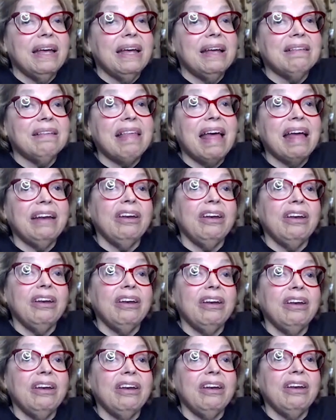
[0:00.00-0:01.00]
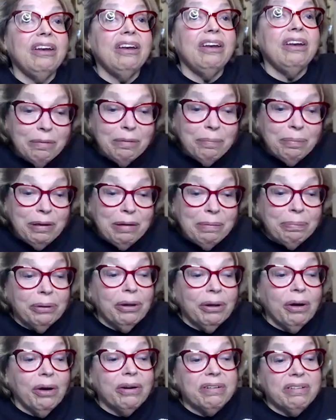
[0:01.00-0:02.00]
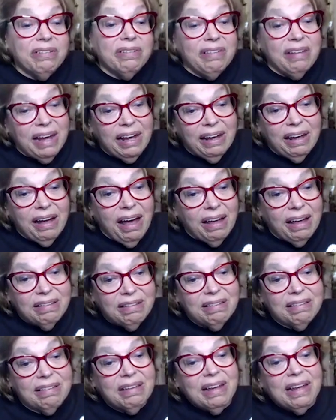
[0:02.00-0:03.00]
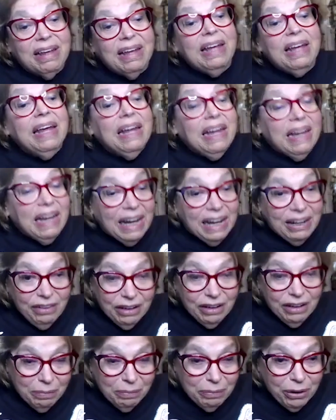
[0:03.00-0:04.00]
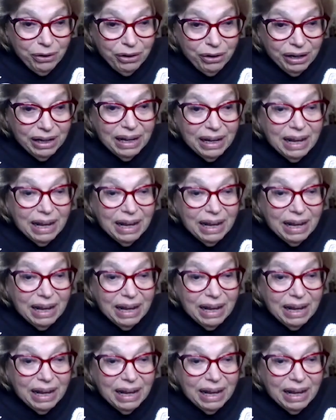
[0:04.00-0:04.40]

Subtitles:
is that non-disabled people are seeing us in the community.